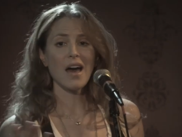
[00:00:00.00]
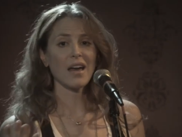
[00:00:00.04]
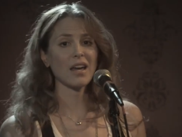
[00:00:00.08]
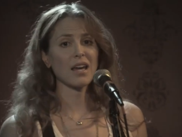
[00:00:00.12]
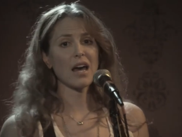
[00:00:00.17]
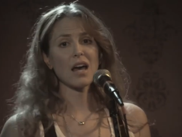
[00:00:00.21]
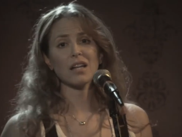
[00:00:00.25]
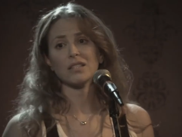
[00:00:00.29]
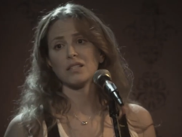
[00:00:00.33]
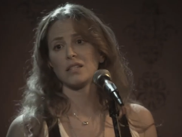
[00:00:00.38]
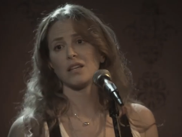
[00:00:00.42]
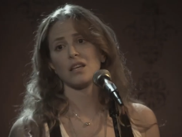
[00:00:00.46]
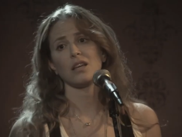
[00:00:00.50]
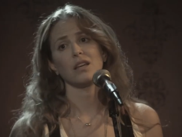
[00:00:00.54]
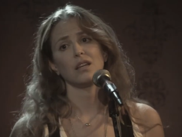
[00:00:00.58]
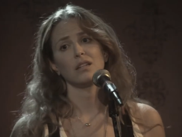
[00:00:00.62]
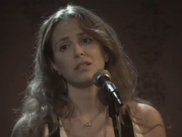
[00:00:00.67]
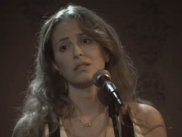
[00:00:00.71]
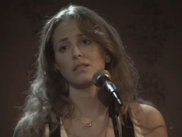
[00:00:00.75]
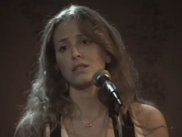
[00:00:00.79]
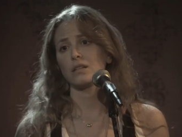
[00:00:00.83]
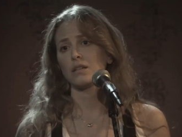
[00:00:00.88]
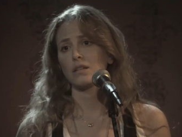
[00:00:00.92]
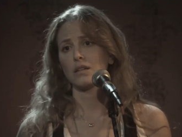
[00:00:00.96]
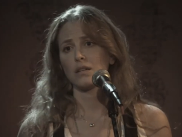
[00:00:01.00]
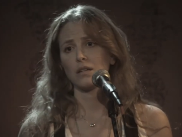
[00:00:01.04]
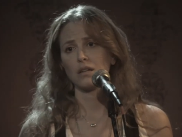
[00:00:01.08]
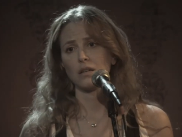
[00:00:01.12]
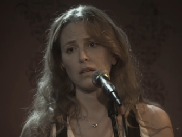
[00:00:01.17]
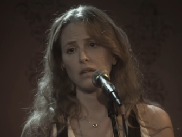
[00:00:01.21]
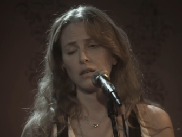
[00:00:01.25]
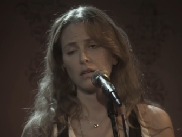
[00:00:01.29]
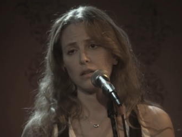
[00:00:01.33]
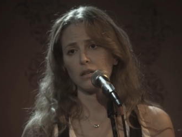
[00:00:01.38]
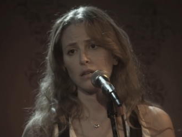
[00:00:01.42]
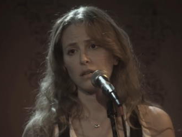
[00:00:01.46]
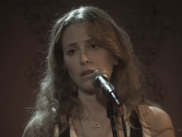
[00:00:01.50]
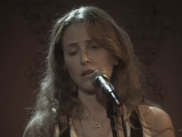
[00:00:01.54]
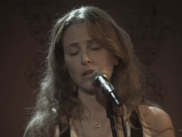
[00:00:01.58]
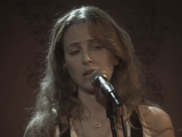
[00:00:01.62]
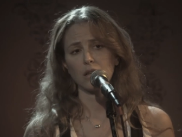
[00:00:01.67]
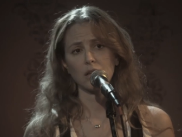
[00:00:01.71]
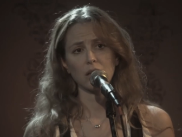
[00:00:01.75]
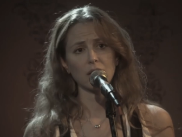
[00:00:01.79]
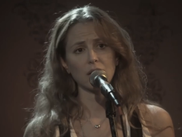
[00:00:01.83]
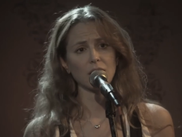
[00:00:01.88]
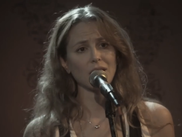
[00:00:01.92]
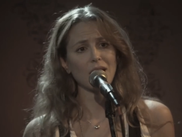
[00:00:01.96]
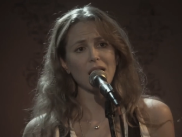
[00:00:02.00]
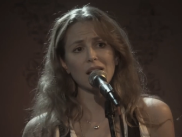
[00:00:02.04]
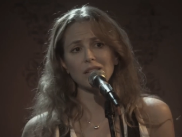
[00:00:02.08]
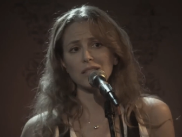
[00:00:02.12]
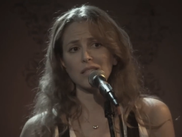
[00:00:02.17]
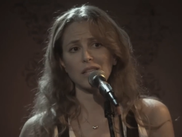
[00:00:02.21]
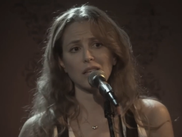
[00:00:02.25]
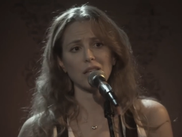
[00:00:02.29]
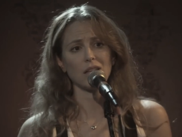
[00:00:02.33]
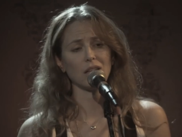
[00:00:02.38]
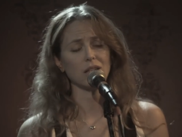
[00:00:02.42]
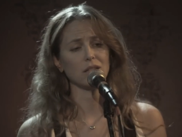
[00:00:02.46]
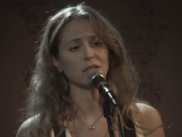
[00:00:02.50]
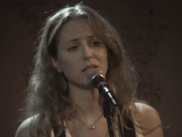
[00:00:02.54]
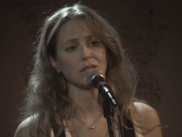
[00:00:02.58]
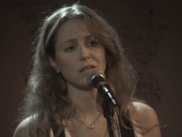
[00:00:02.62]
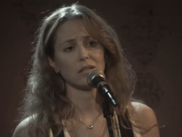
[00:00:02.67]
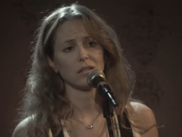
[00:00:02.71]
I got to eat. Got to eat.